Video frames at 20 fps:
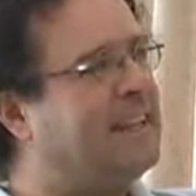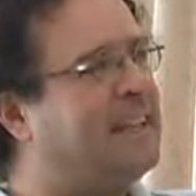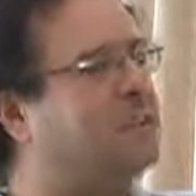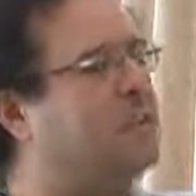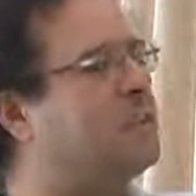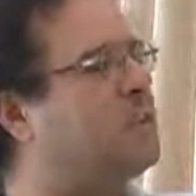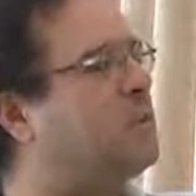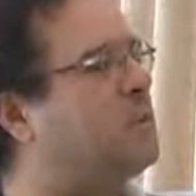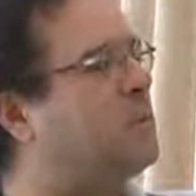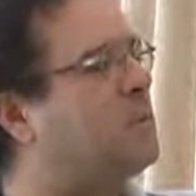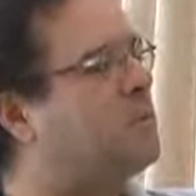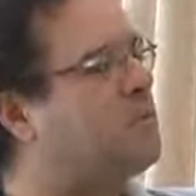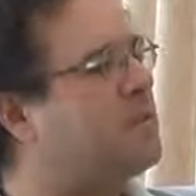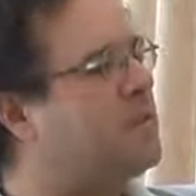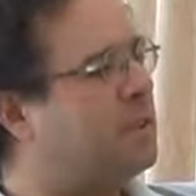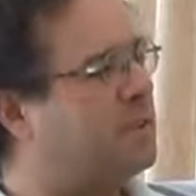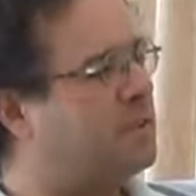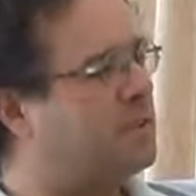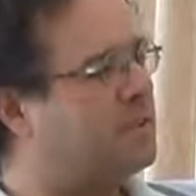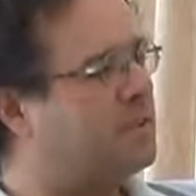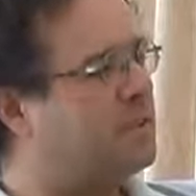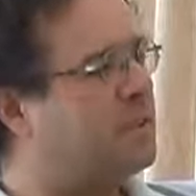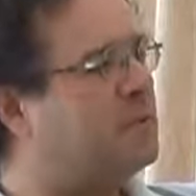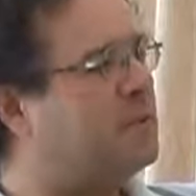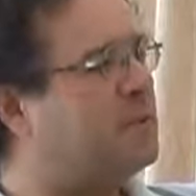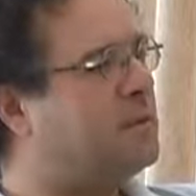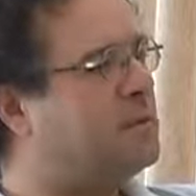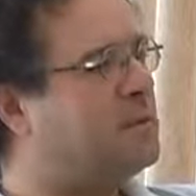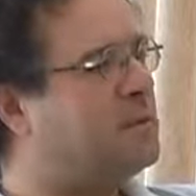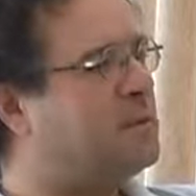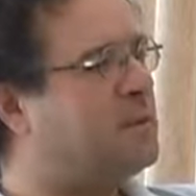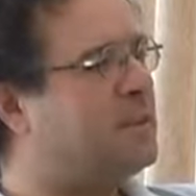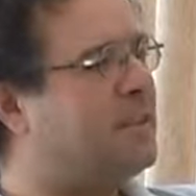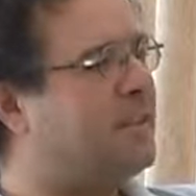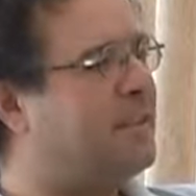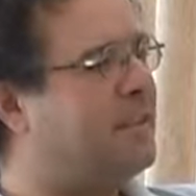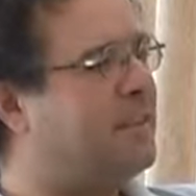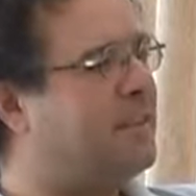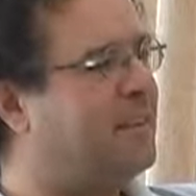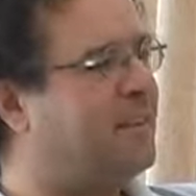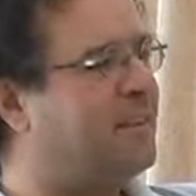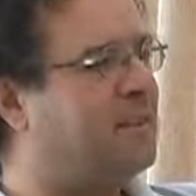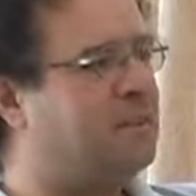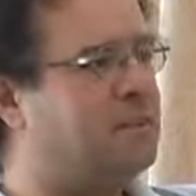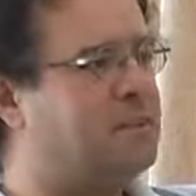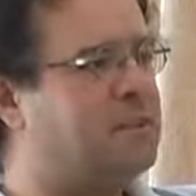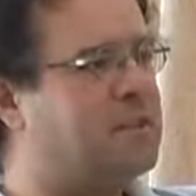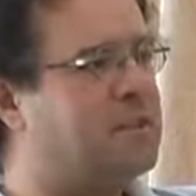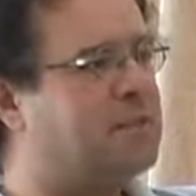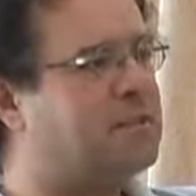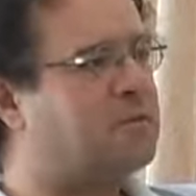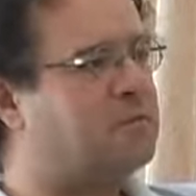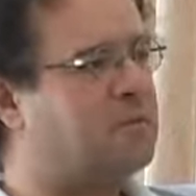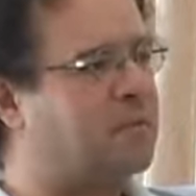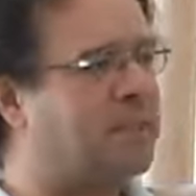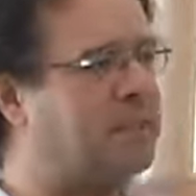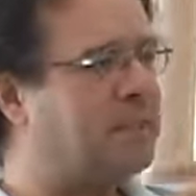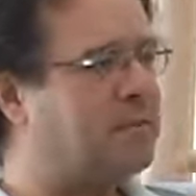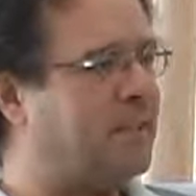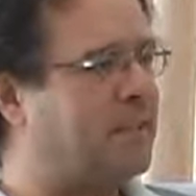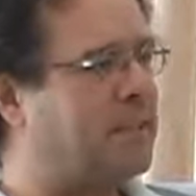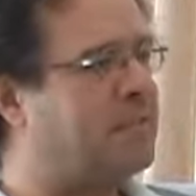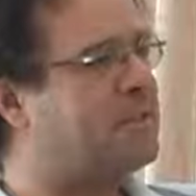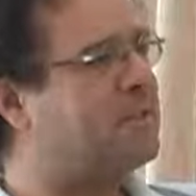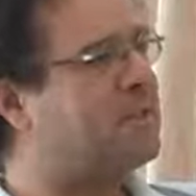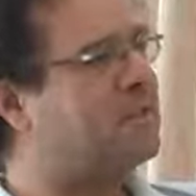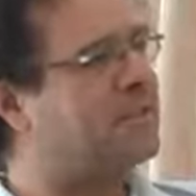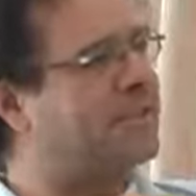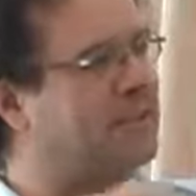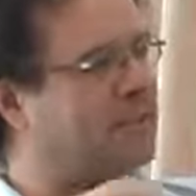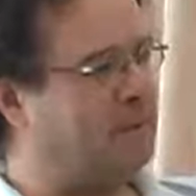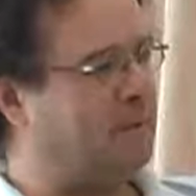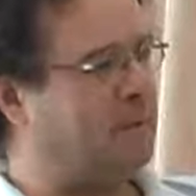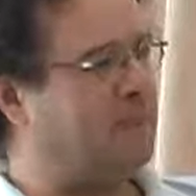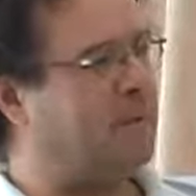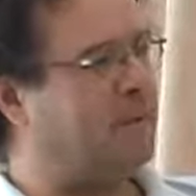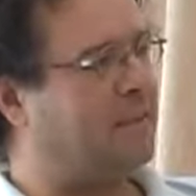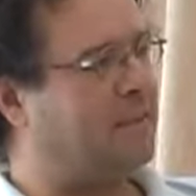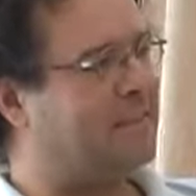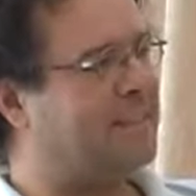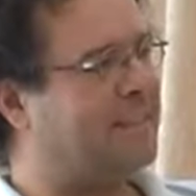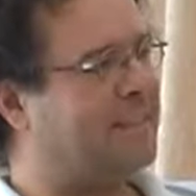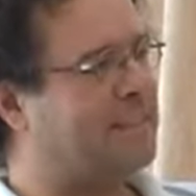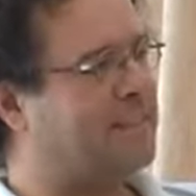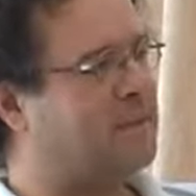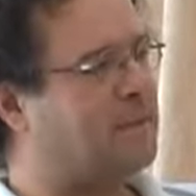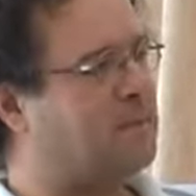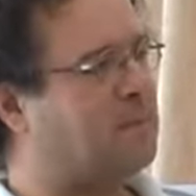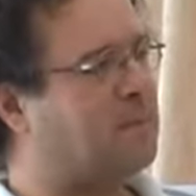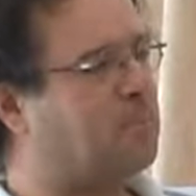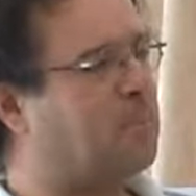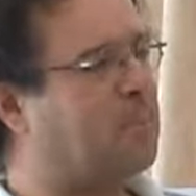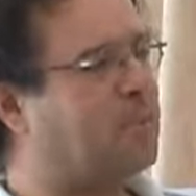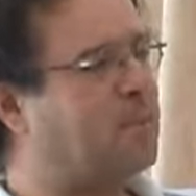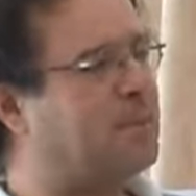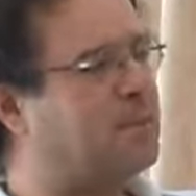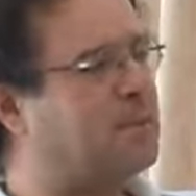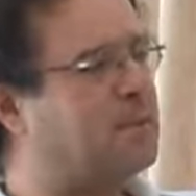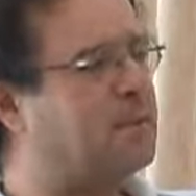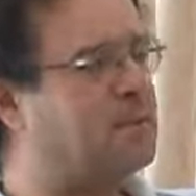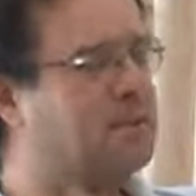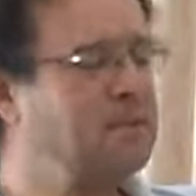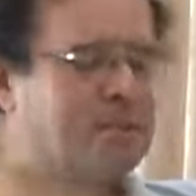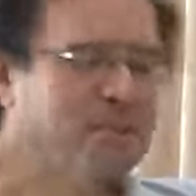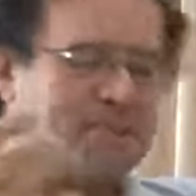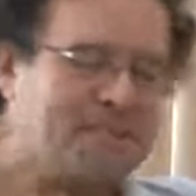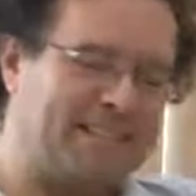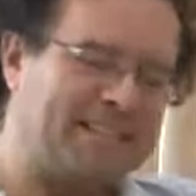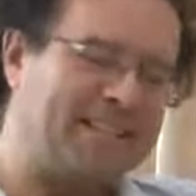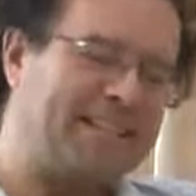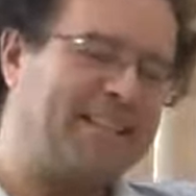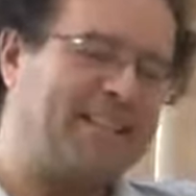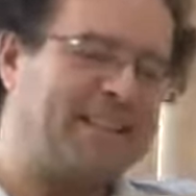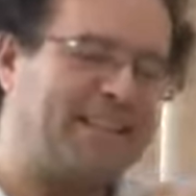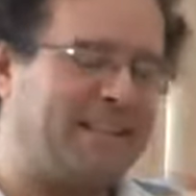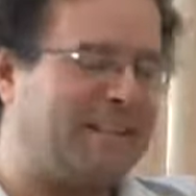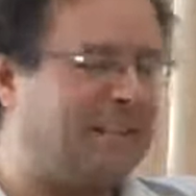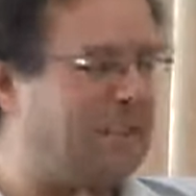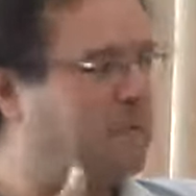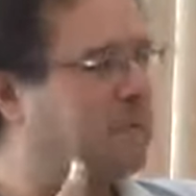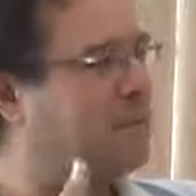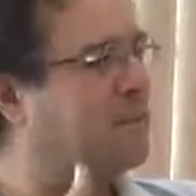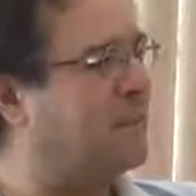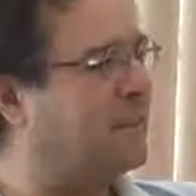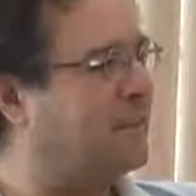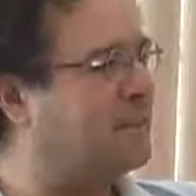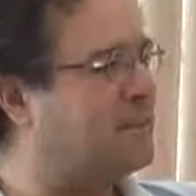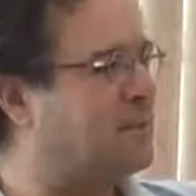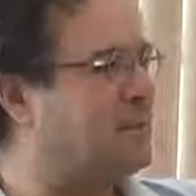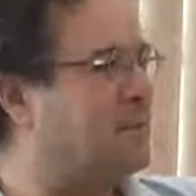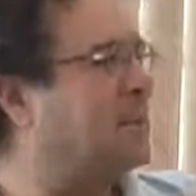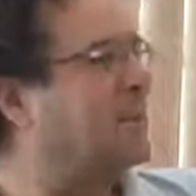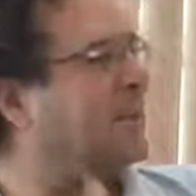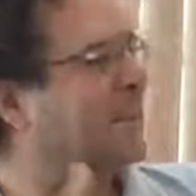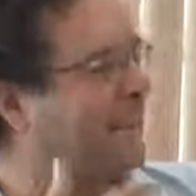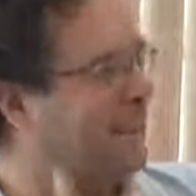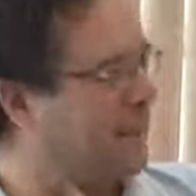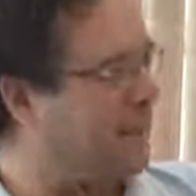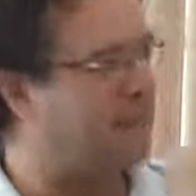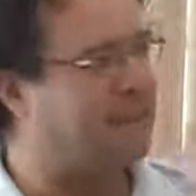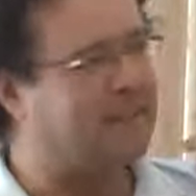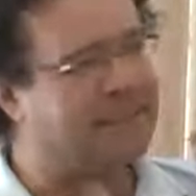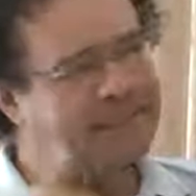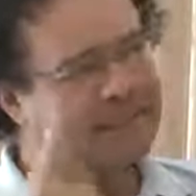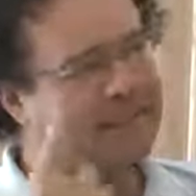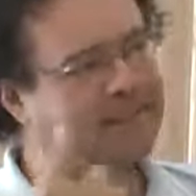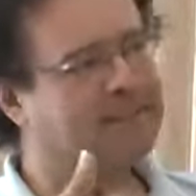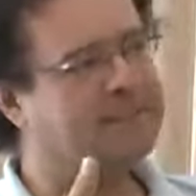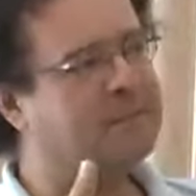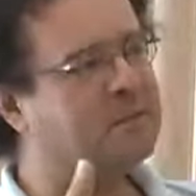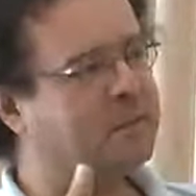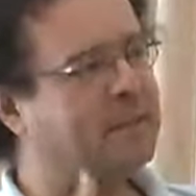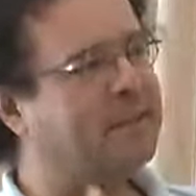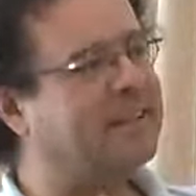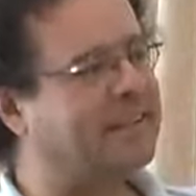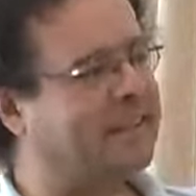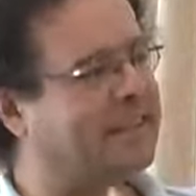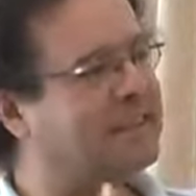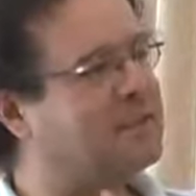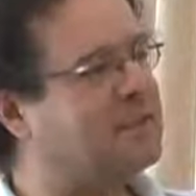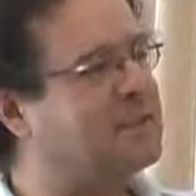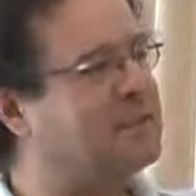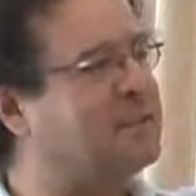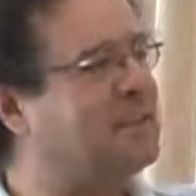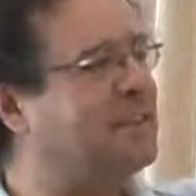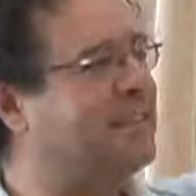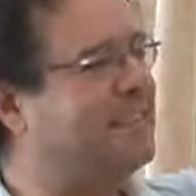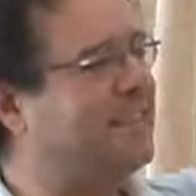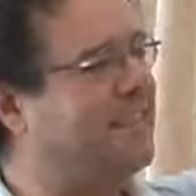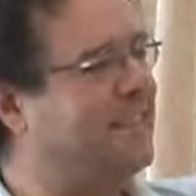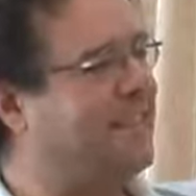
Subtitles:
In one of the old interviews, you said that you just rearranged the sleeping places to just keep things cooking. This is the way I understood it.